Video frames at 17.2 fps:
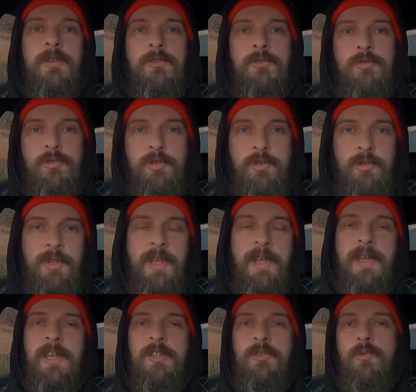Choose the
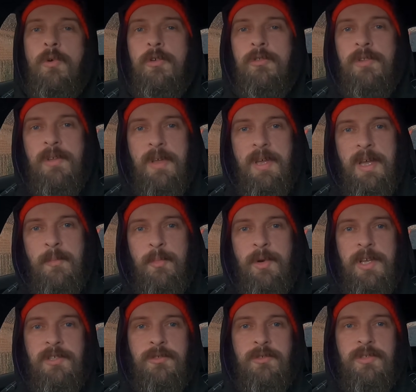direct one,
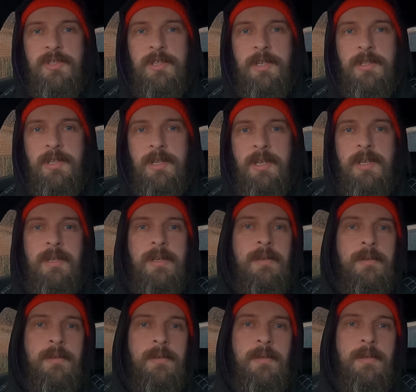apply the setting,